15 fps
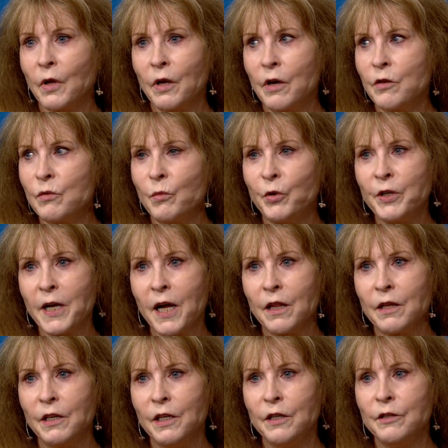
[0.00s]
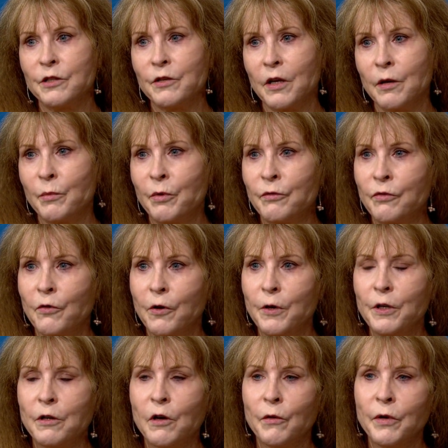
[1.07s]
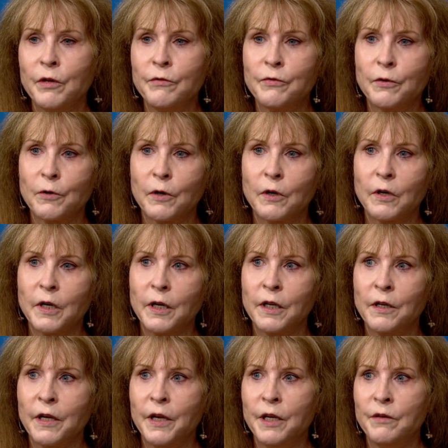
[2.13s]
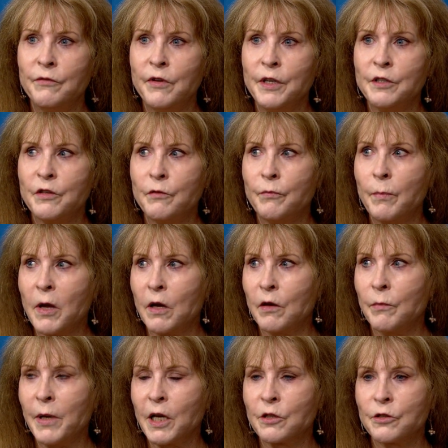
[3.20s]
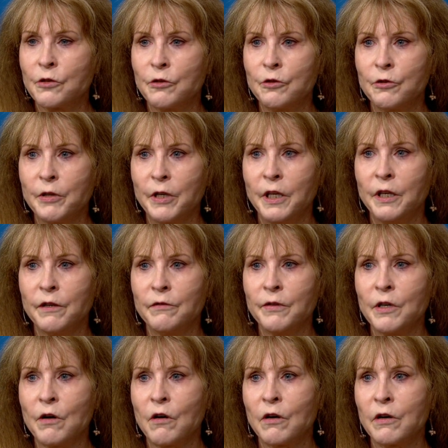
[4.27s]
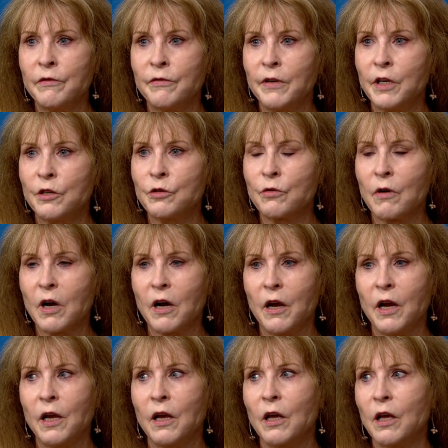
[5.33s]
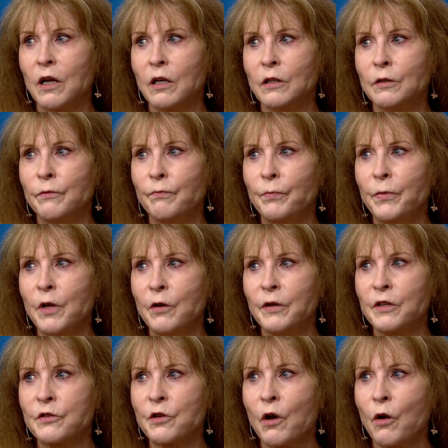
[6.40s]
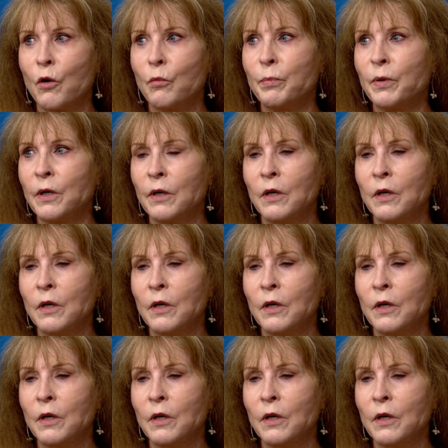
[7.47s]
other modalities, uh, before you go in for uh, an invasive uh, back surgery, give an RFA a try. Um, there is hope.